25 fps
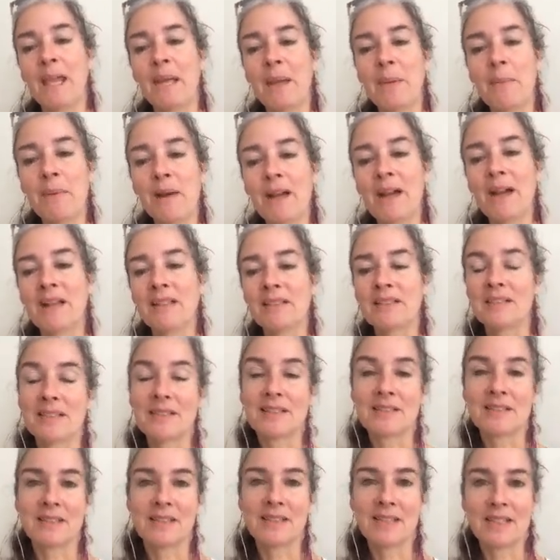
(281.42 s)
But
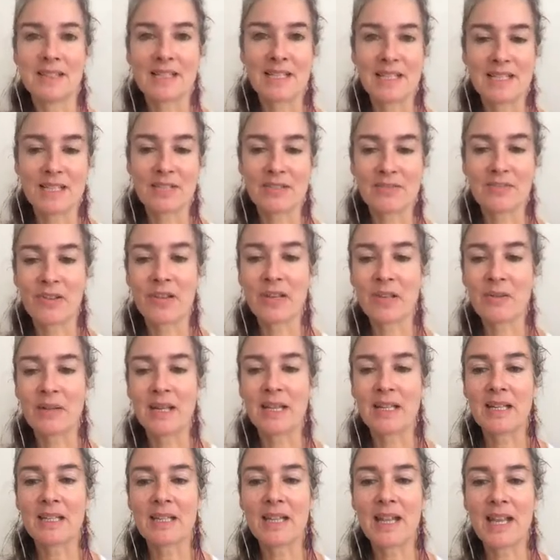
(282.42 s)
let's follow
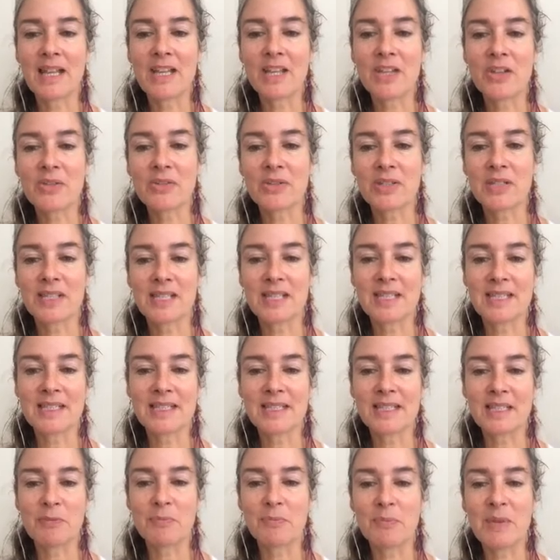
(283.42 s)
it. Let your
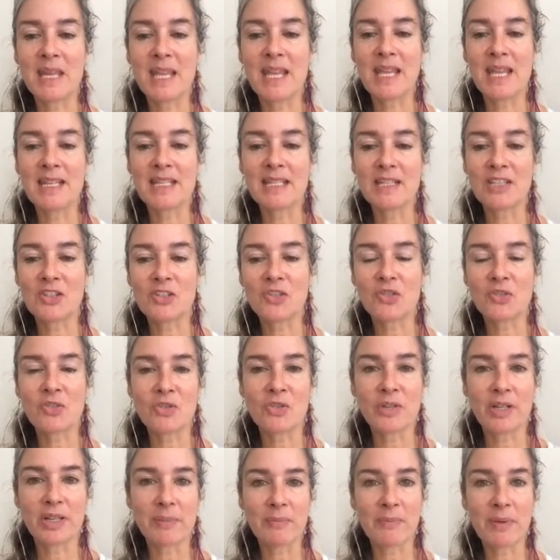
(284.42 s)
sins be
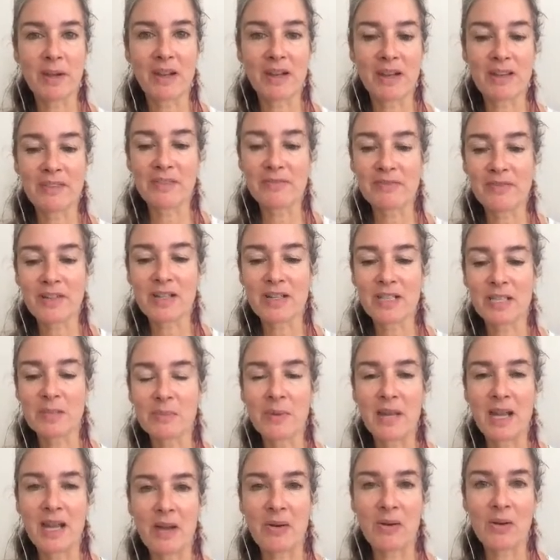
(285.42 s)
destroyed by the vast
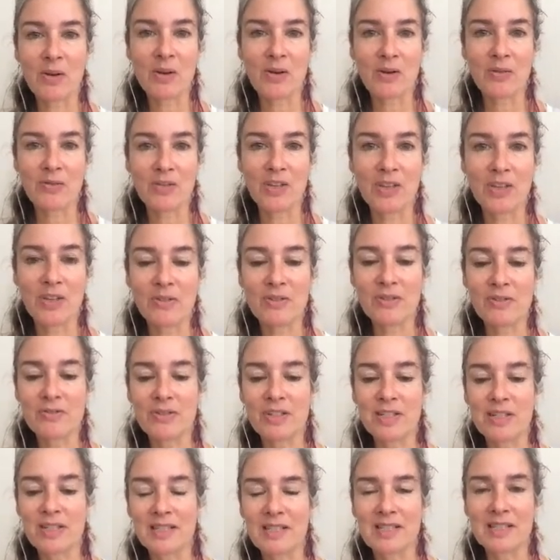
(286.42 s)
power of the
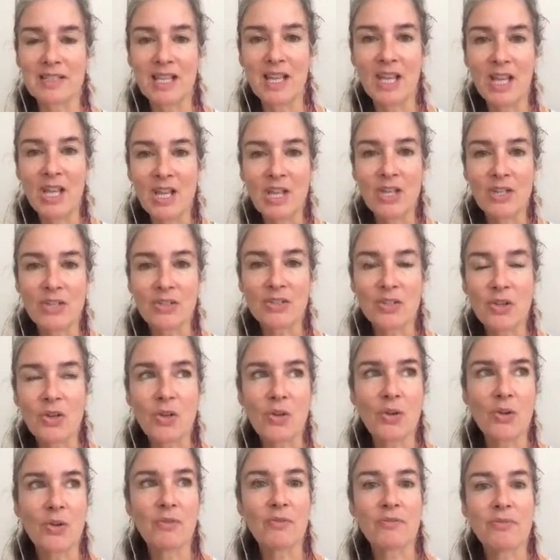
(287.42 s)
universe.
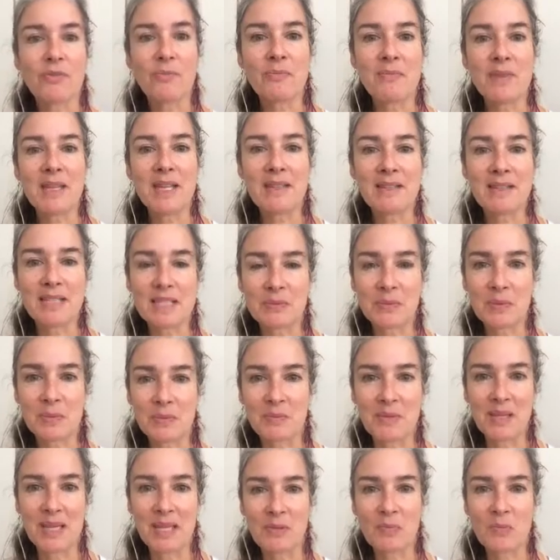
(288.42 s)
So for me, this would
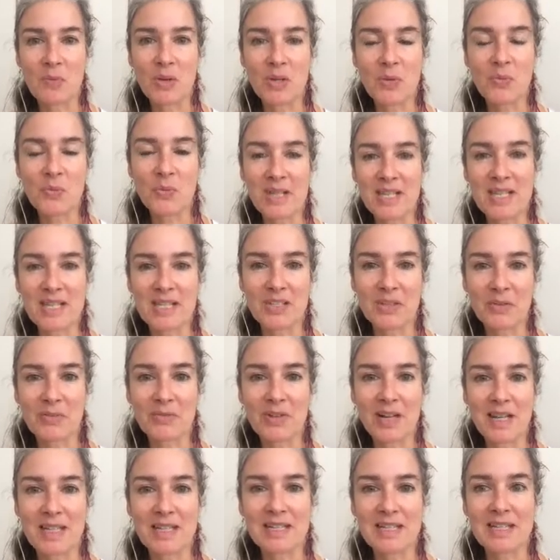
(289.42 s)
mean when we
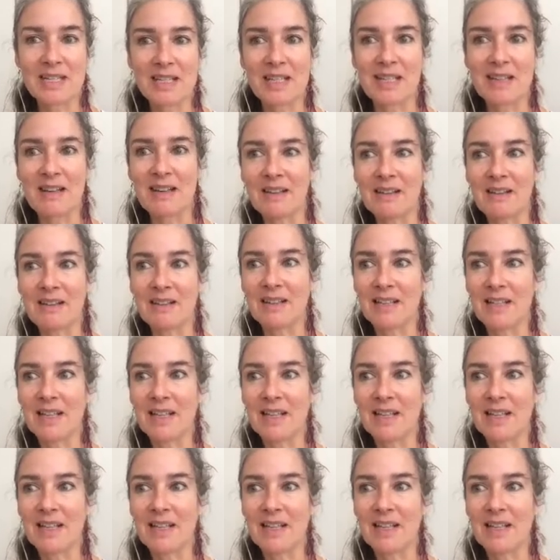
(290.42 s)
surrender